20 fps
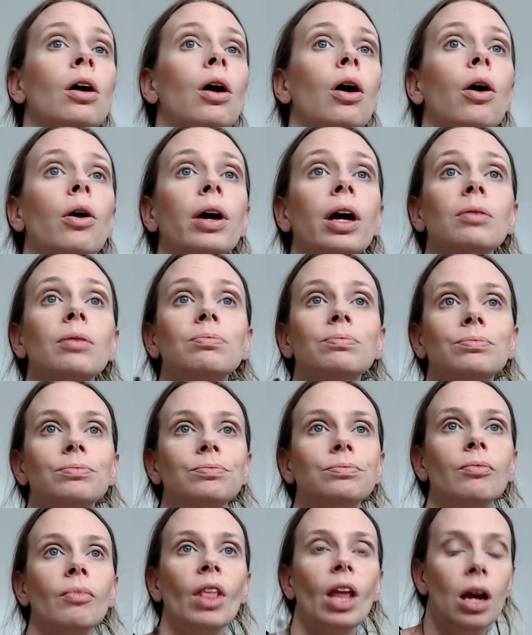Okay,
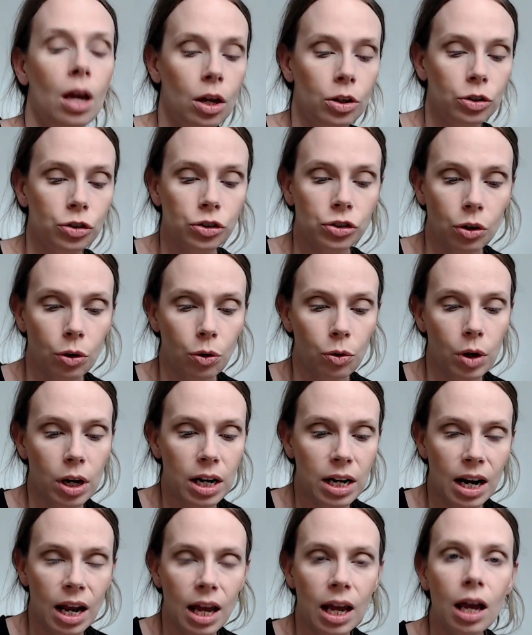so
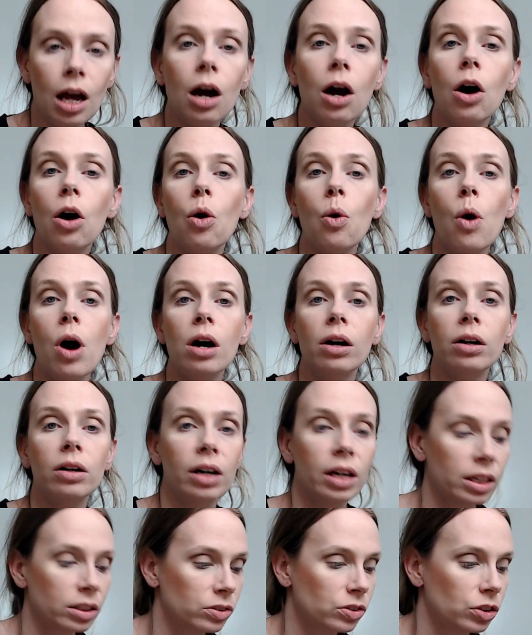now
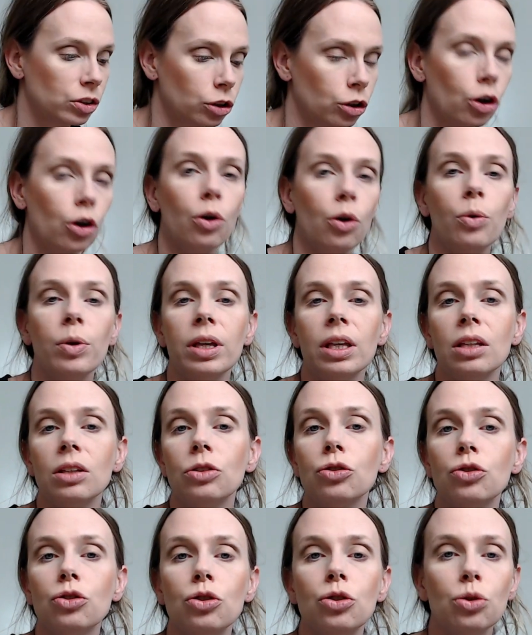let's go
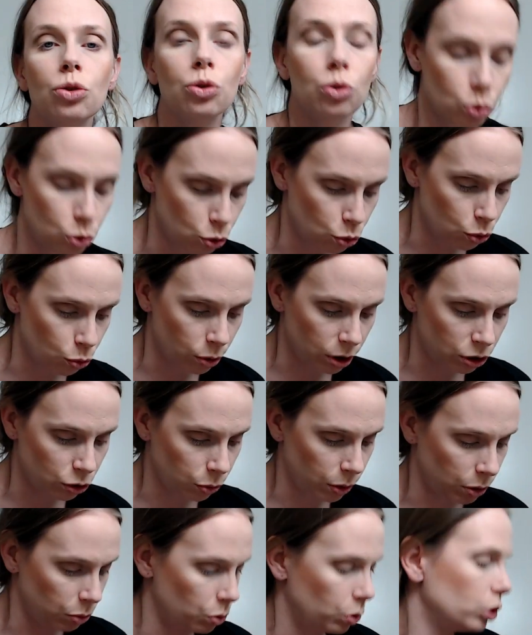into what do
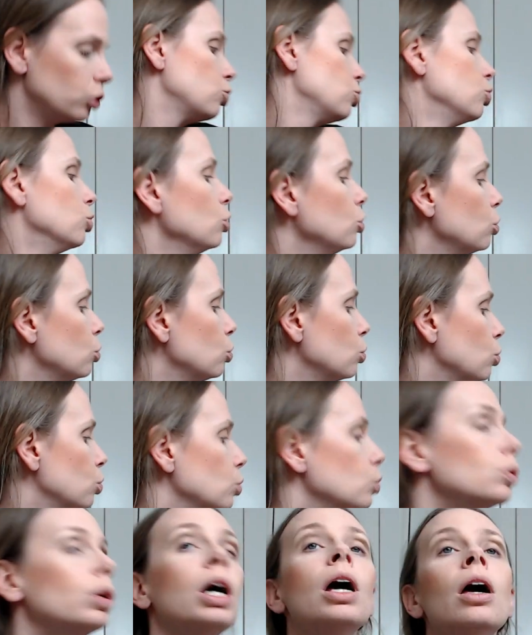we want to
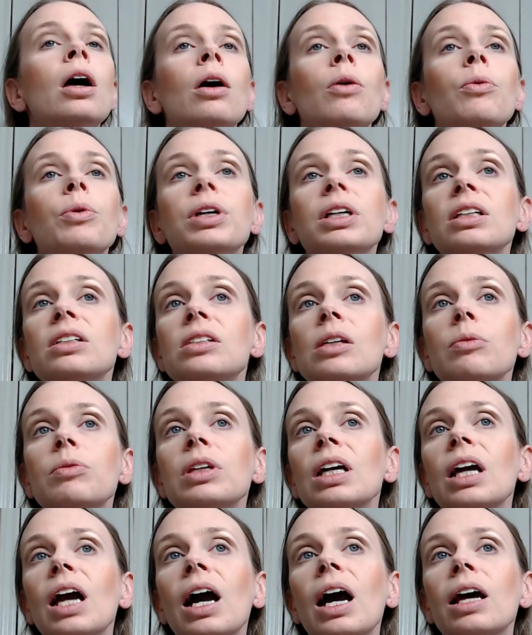do. We need
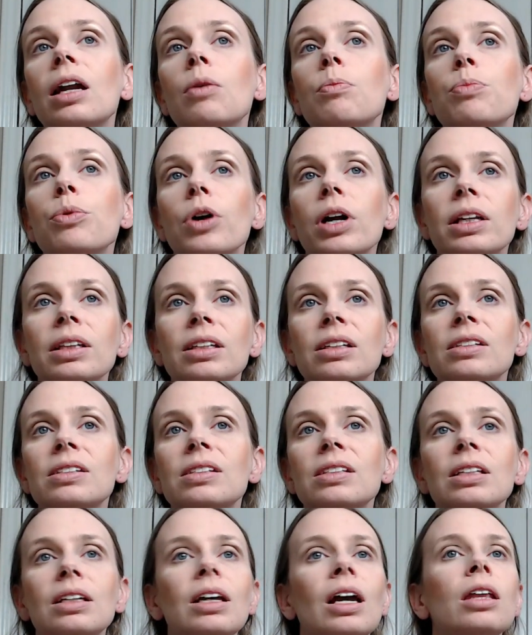something to kind of bring this
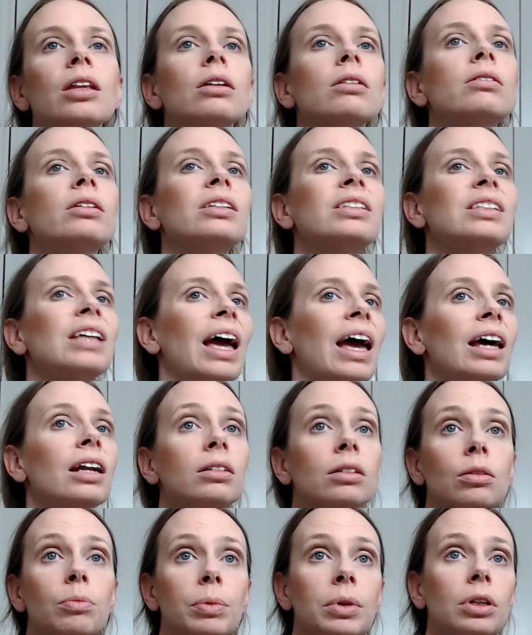together. Let's add a
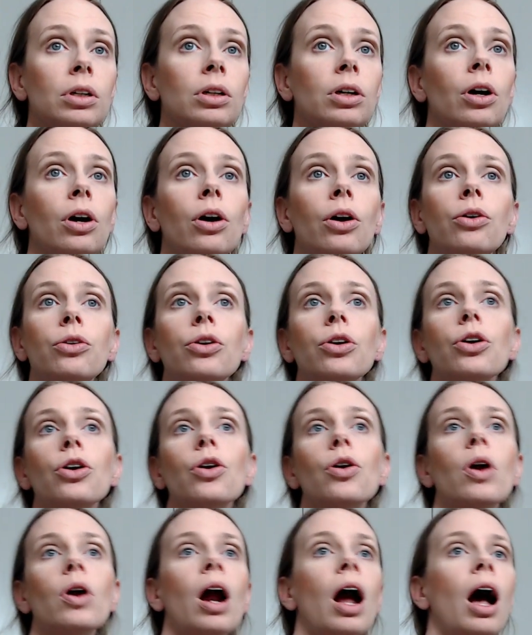little bit of
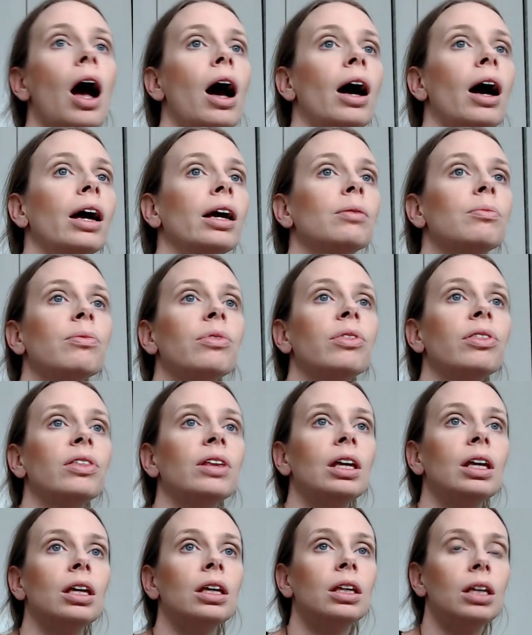color. I'm
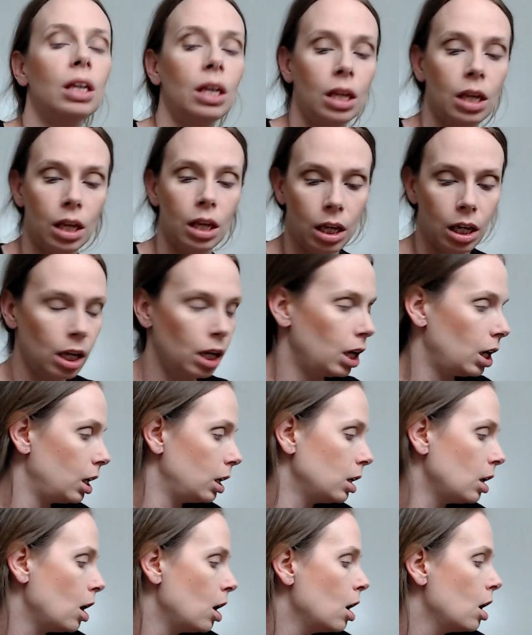
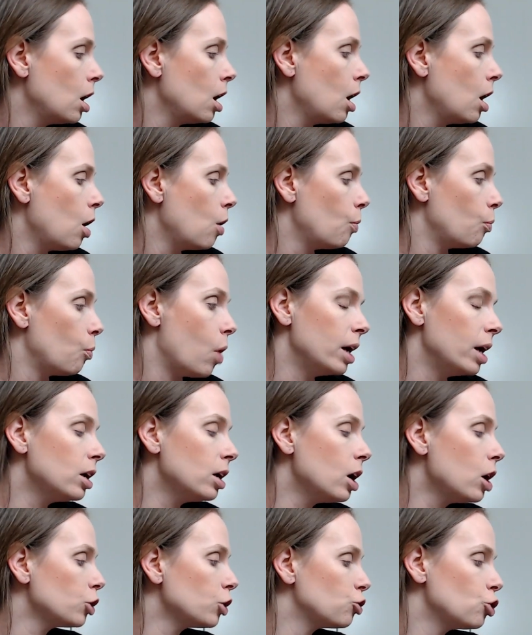thinking, why
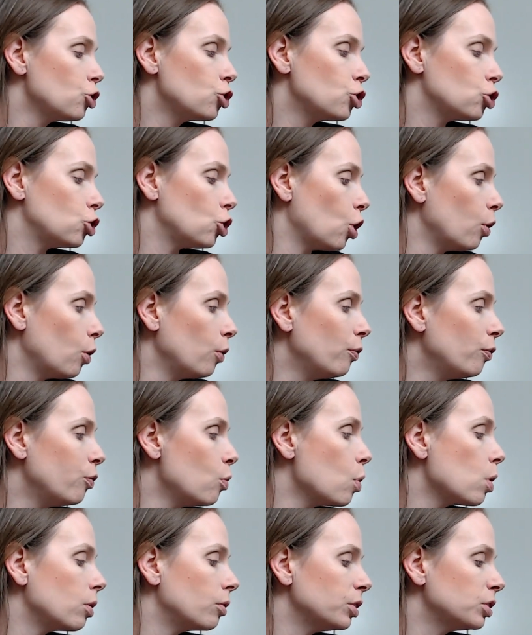not just go
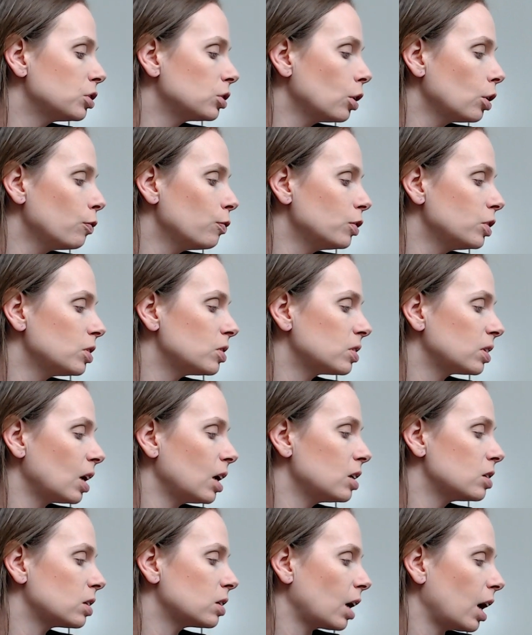for it? Let's go for the
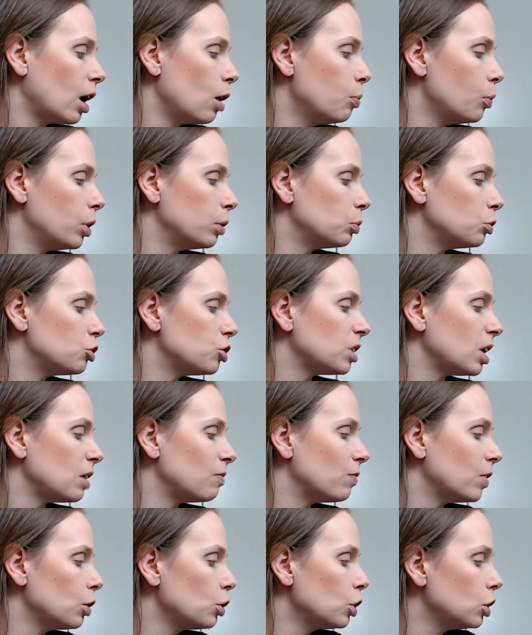Space Cowboy, which is a
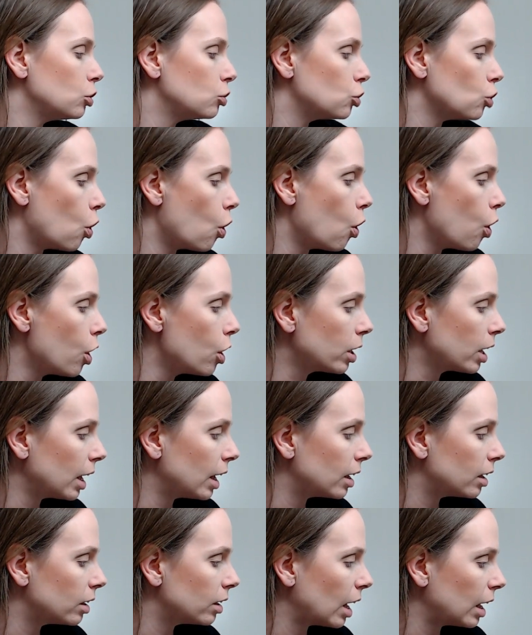very dark,
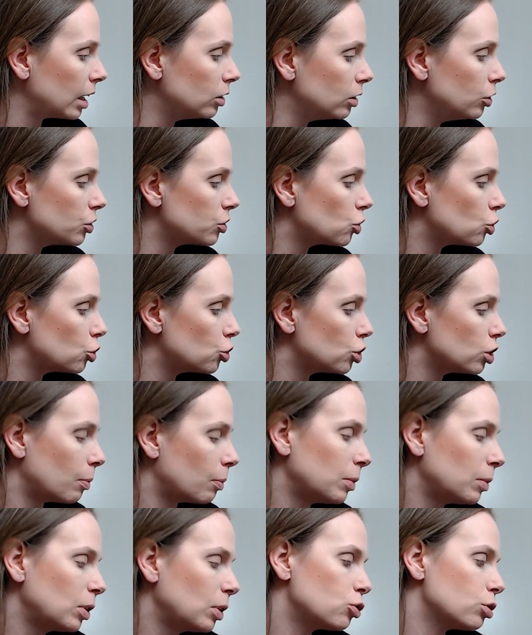it kind of looks,
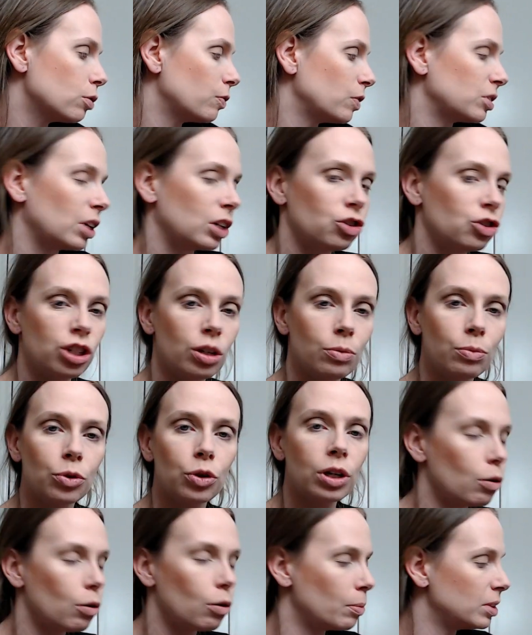I'm not sure if it's like
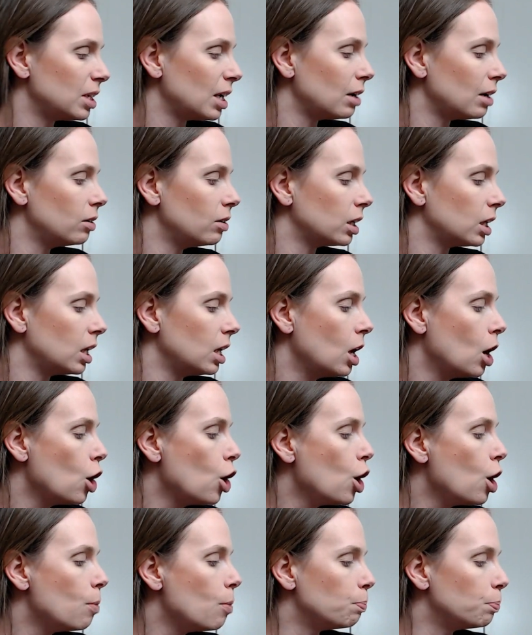shimmery or metallic-y
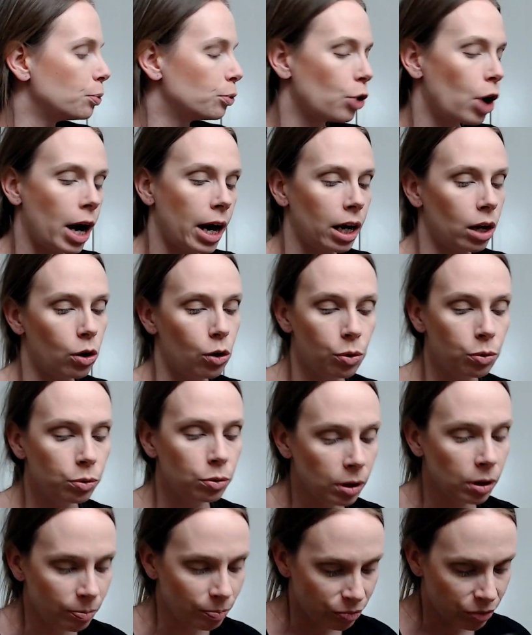
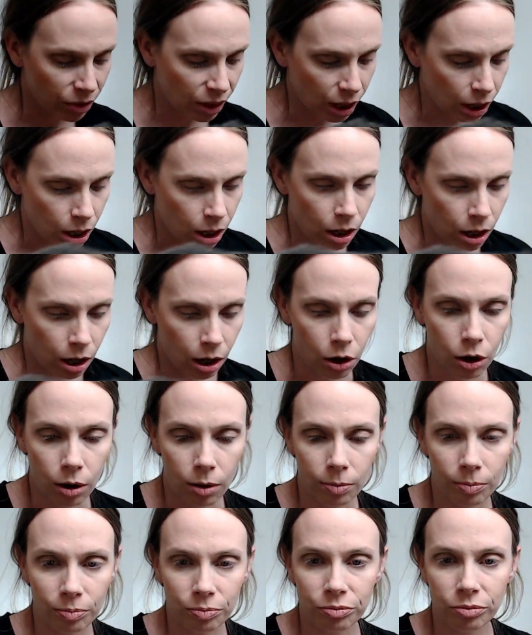brown.
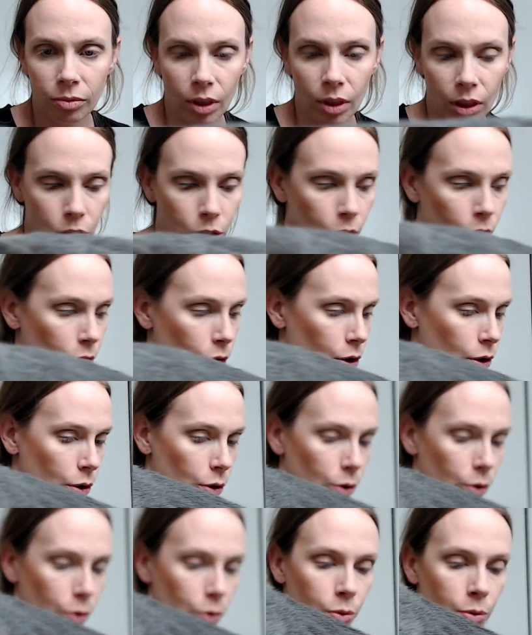
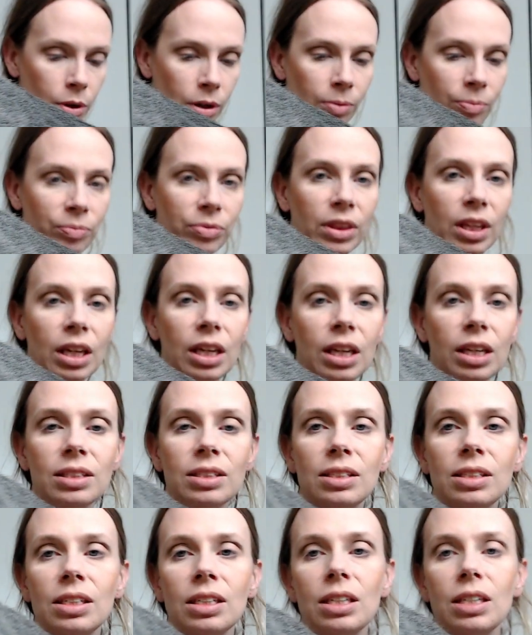No,
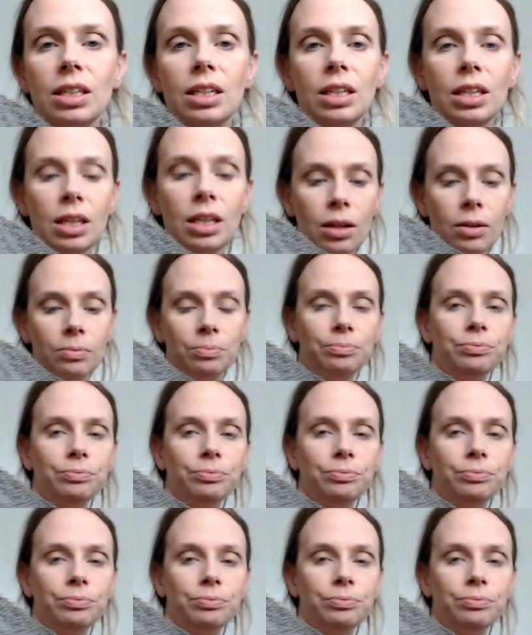Monty.